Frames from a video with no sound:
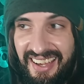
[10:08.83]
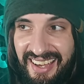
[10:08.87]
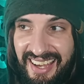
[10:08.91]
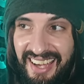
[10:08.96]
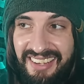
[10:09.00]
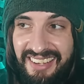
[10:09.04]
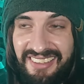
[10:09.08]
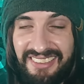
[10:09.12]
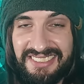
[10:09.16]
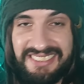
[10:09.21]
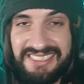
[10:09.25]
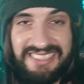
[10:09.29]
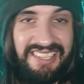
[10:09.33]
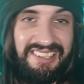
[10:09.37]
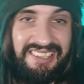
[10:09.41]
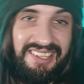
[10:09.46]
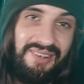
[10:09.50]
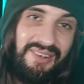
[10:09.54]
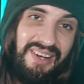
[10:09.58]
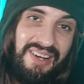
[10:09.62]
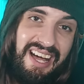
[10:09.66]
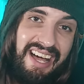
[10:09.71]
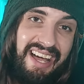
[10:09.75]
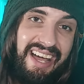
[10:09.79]
I gotta say
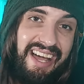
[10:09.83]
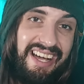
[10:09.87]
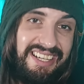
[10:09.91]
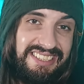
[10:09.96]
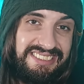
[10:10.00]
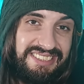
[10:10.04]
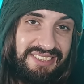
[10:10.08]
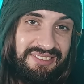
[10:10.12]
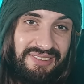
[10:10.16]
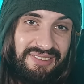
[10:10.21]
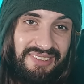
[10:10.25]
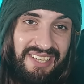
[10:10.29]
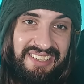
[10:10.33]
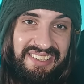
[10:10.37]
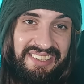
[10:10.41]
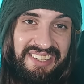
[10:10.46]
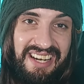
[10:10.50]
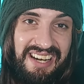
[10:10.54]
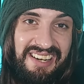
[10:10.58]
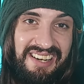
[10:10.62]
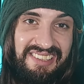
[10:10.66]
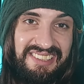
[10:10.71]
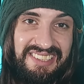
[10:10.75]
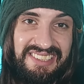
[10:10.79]
though, I actually do like the
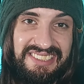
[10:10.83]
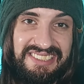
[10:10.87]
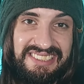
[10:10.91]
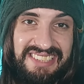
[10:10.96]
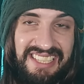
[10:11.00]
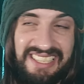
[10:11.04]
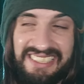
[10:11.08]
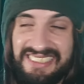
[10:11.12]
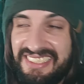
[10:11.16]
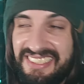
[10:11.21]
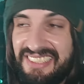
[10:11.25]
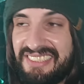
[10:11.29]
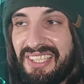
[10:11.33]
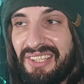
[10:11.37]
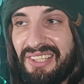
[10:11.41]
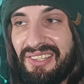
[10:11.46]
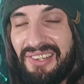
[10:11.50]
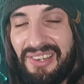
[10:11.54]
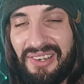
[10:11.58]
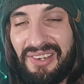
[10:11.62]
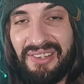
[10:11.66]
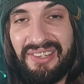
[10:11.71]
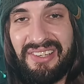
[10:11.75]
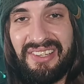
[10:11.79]
character designs. There's a
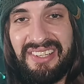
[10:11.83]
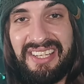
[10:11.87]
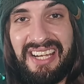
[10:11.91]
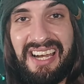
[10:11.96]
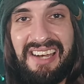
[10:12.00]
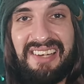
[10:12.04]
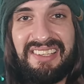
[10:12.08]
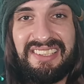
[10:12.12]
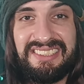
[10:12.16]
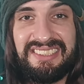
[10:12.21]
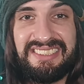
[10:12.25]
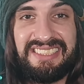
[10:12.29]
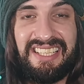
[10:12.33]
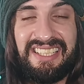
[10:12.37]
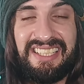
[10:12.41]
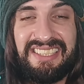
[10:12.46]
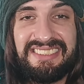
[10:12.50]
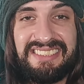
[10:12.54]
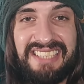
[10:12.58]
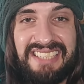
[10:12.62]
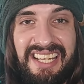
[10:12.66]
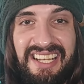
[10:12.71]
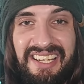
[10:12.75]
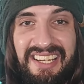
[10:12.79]
lot of good character
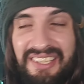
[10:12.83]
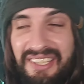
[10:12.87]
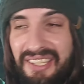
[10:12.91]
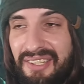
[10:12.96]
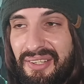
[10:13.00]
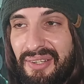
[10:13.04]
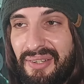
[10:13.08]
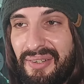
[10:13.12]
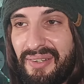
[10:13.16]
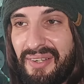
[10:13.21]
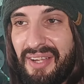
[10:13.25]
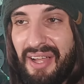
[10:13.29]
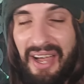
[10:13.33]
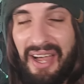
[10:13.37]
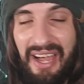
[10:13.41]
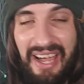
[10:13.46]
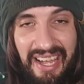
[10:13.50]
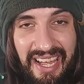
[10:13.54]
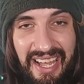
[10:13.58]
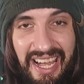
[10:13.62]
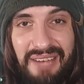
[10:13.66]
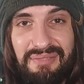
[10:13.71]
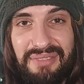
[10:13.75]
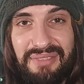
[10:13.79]
designs that, you know,
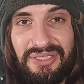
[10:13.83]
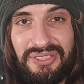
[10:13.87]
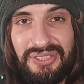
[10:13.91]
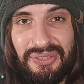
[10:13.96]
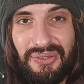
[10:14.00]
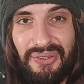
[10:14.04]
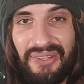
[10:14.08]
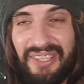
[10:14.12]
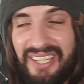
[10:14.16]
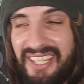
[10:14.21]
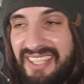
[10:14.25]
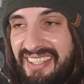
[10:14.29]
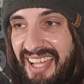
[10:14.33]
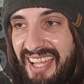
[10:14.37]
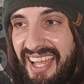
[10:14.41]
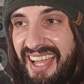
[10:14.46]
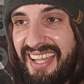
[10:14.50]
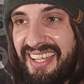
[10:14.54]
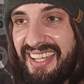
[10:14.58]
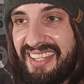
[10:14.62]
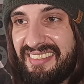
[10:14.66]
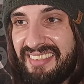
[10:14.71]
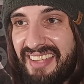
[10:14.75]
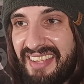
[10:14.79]
I have enjoyed.
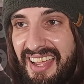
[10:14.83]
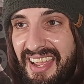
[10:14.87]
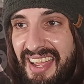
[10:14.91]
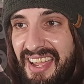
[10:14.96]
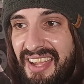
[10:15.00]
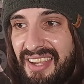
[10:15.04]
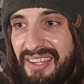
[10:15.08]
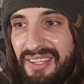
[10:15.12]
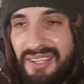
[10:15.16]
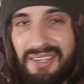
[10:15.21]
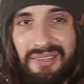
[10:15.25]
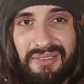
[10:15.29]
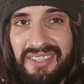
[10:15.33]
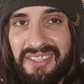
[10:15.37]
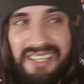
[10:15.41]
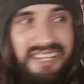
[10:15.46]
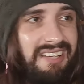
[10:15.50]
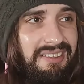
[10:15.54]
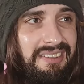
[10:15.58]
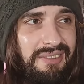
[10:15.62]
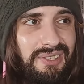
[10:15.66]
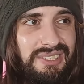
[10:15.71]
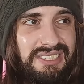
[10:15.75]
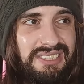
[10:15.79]
And, you know, you
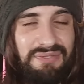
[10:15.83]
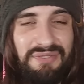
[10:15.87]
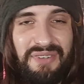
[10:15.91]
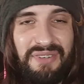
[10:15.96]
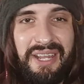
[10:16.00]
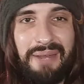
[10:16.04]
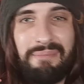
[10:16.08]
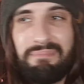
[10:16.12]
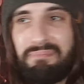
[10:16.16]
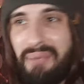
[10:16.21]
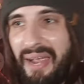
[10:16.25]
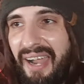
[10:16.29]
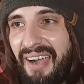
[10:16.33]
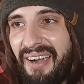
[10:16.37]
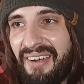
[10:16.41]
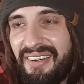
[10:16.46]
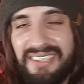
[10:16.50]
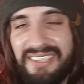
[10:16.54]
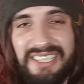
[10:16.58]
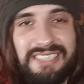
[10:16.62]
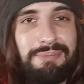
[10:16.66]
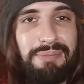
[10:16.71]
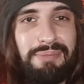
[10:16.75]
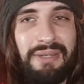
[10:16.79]
get to go as a freaking bear.
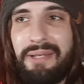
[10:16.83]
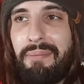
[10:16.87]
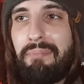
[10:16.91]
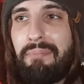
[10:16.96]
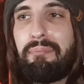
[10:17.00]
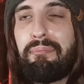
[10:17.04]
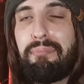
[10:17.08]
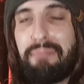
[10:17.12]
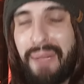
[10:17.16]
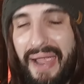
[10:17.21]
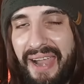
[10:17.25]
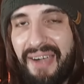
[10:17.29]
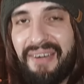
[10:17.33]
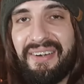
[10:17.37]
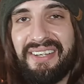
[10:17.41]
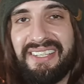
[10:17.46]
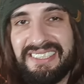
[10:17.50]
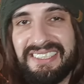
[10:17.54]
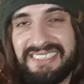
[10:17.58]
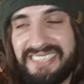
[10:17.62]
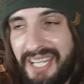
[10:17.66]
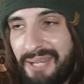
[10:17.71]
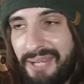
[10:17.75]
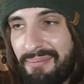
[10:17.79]
There's a bloody bear in
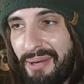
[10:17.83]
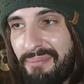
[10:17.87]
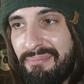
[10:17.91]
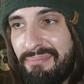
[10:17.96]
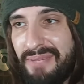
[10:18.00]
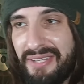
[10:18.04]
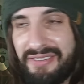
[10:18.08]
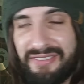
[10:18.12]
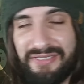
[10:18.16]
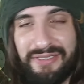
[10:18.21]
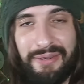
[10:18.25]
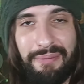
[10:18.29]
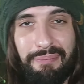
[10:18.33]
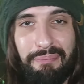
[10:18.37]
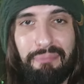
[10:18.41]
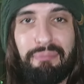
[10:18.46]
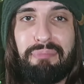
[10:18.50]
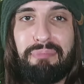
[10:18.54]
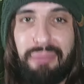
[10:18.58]
this game, a Mr.